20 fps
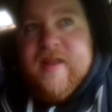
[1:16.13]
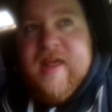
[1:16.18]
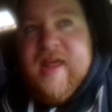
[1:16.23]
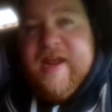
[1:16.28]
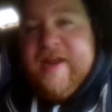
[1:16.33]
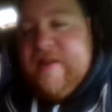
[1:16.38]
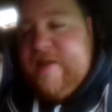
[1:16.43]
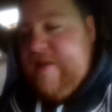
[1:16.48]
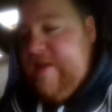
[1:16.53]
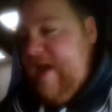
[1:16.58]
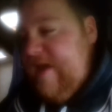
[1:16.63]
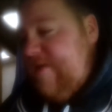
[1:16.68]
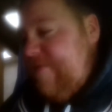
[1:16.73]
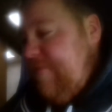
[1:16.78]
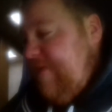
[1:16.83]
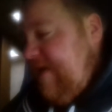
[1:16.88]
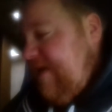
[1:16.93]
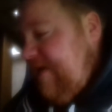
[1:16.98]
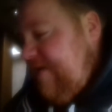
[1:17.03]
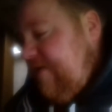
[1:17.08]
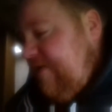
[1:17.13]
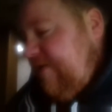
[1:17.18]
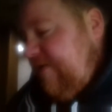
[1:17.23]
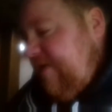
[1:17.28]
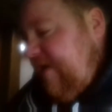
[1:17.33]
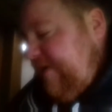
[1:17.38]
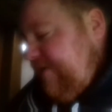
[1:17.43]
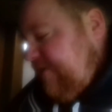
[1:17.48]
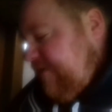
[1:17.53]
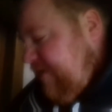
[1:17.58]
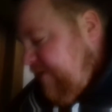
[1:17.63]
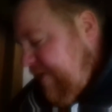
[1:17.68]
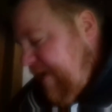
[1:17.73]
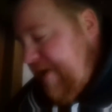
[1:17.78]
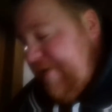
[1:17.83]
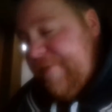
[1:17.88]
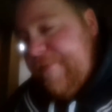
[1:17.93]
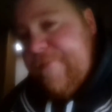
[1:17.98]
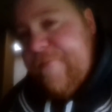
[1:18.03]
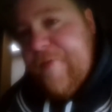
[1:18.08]
And then the next minute, lights go
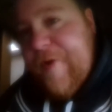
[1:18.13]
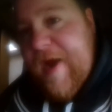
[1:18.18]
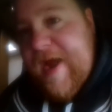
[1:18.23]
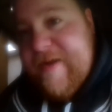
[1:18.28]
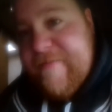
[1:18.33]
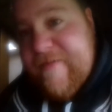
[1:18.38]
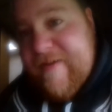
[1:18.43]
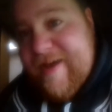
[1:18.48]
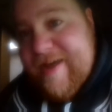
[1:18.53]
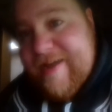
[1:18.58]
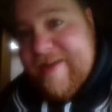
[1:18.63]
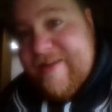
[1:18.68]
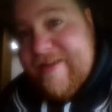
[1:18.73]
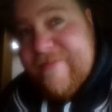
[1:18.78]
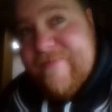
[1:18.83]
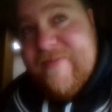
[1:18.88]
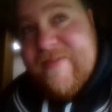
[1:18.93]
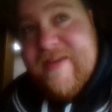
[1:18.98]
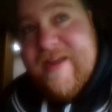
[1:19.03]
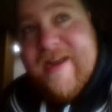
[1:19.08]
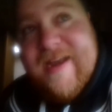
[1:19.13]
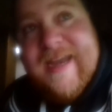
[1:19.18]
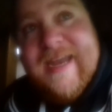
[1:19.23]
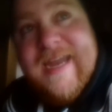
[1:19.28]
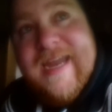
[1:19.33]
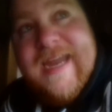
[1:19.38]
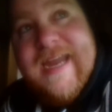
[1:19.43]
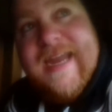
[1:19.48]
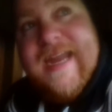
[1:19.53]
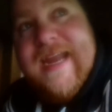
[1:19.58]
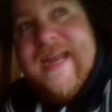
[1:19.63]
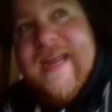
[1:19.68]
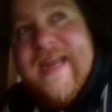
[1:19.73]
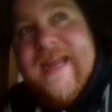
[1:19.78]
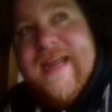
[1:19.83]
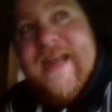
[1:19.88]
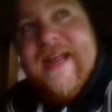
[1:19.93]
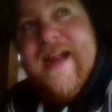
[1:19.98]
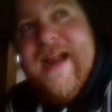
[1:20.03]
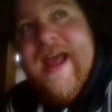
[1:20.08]
out, Bray Wyatt comes in
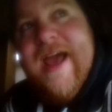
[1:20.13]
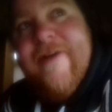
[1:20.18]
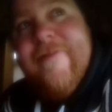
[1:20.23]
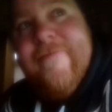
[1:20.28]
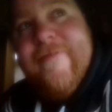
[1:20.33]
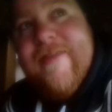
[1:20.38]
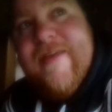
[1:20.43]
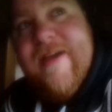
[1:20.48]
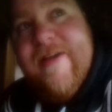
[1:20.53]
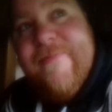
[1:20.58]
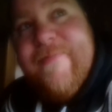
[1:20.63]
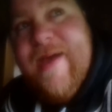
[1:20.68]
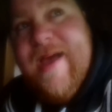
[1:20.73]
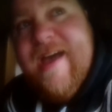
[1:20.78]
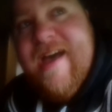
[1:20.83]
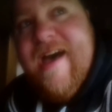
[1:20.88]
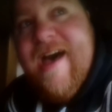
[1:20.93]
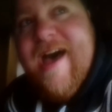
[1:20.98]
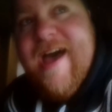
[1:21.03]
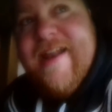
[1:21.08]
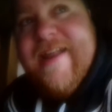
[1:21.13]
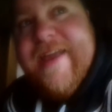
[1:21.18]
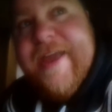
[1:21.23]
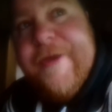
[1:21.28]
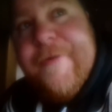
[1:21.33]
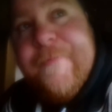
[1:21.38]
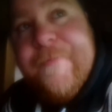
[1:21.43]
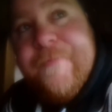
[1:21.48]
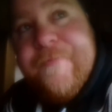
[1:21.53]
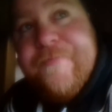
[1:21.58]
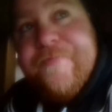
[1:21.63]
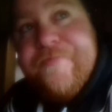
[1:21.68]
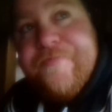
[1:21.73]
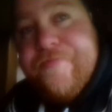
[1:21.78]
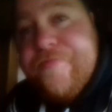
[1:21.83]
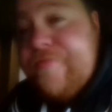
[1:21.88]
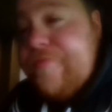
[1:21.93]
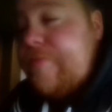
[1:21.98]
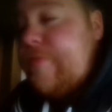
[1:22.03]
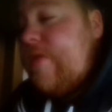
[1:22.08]
and helps out Matt Hardy.
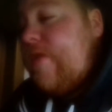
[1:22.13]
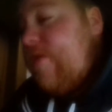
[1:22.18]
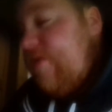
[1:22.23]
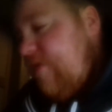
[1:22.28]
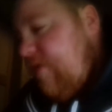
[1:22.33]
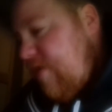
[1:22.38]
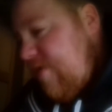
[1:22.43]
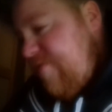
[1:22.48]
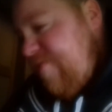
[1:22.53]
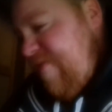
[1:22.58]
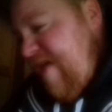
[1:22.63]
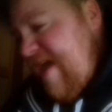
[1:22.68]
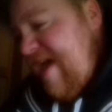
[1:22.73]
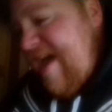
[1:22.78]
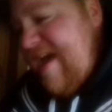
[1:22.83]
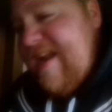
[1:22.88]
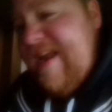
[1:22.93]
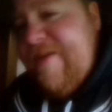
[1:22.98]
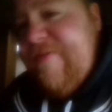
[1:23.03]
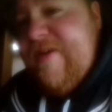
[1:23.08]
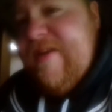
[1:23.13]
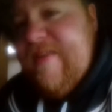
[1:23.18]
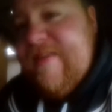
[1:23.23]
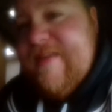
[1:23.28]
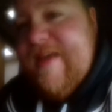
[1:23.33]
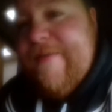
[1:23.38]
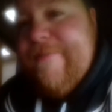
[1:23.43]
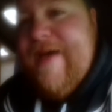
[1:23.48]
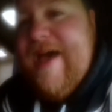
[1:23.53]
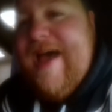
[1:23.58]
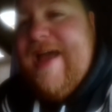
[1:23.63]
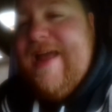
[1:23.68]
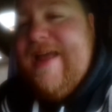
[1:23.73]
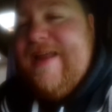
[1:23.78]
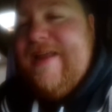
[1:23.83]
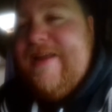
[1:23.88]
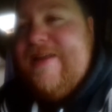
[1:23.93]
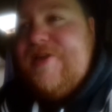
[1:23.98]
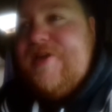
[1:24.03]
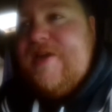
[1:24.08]
Matt Hardy wins that match,
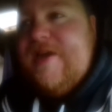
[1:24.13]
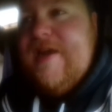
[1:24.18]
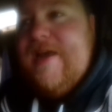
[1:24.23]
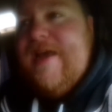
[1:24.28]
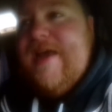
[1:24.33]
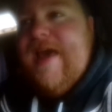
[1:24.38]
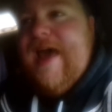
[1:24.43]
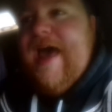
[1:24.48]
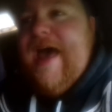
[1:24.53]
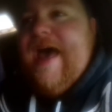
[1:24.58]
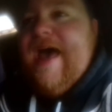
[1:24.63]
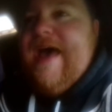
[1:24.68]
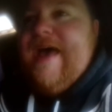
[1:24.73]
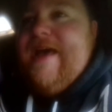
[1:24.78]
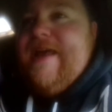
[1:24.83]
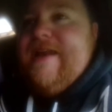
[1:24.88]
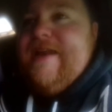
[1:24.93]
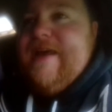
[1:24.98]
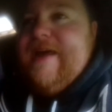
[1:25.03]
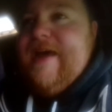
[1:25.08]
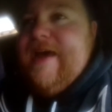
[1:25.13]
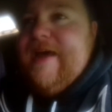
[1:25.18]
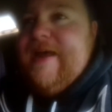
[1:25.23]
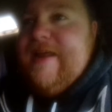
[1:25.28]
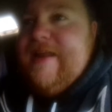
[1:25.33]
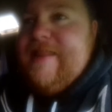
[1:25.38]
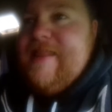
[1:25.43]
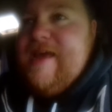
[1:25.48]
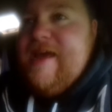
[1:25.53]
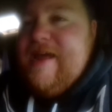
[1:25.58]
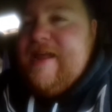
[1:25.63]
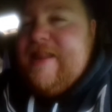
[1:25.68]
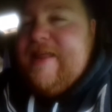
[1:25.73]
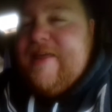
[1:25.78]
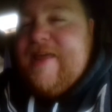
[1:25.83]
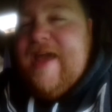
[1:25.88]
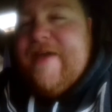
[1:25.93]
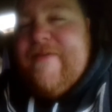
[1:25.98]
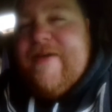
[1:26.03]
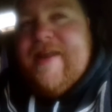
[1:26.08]
and uh, they're
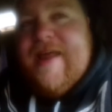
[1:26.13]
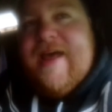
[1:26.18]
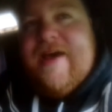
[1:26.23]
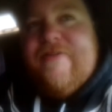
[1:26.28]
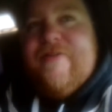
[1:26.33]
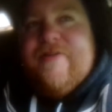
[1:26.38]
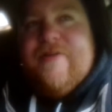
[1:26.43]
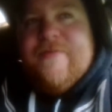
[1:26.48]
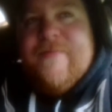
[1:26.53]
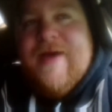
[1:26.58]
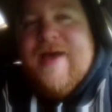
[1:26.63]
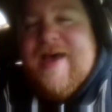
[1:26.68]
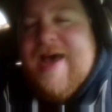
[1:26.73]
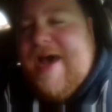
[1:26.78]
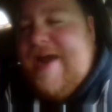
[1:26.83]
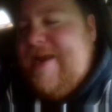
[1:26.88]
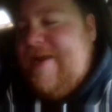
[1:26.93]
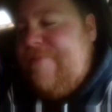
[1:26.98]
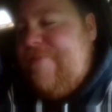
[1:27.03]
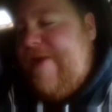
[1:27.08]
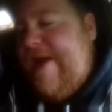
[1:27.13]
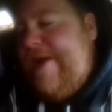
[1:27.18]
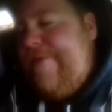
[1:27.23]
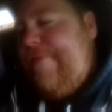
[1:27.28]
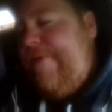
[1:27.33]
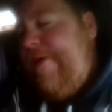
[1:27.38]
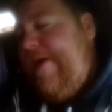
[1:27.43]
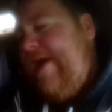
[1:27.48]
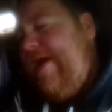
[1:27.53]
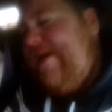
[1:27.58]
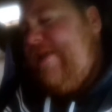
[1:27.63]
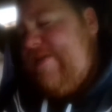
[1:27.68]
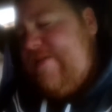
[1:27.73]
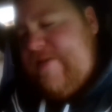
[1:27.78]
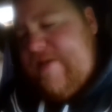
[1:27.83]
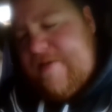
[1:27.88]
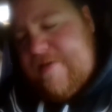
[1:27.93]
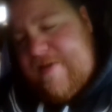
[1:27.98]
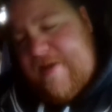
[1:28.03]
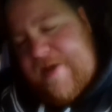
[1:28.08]
together now, Matt Hardy and Bray Wyatt.